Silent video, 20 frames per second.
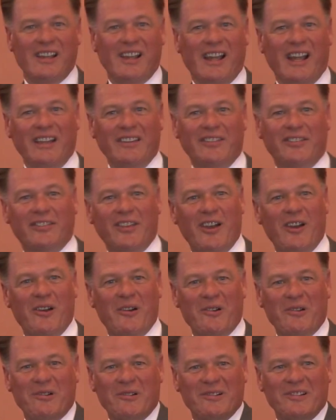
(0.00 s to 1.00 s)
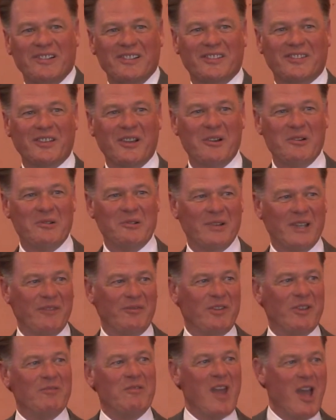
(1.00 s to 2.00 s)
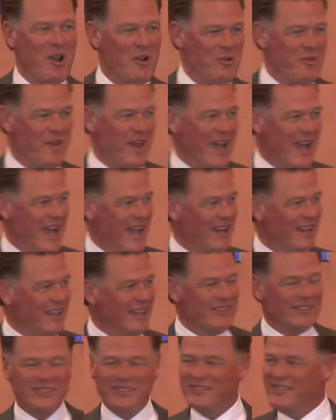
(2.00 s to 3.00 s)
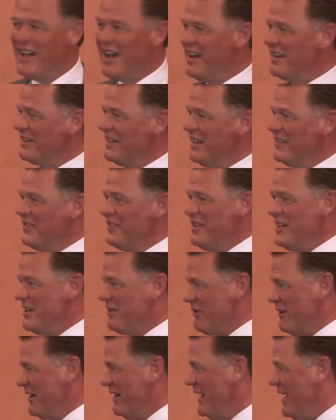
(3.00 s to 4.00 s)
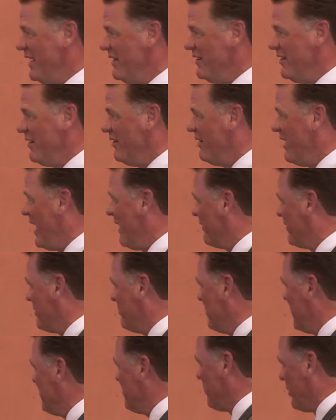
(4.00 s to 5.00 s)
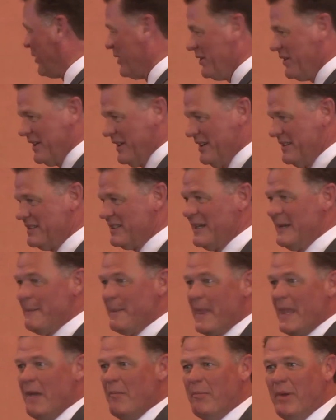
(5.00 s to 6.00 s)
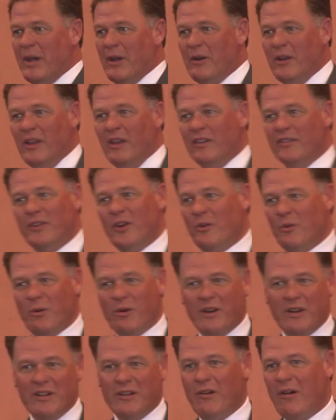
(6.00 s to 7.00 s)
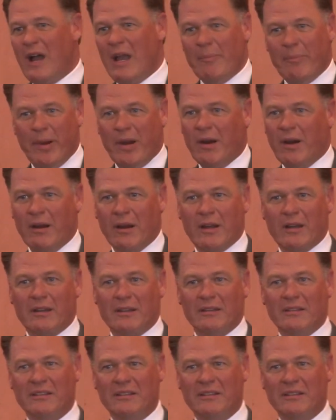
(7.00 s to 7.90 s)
And so if you know that, it's not a secret, and you don't have to be brilliant. But so where do I park?